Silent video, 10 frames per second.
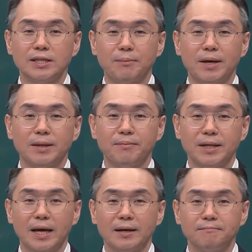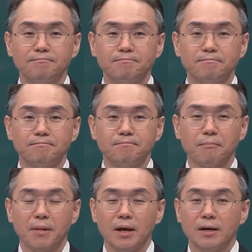position is
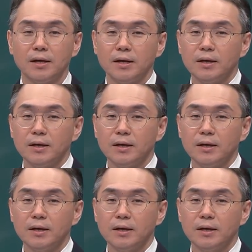determined.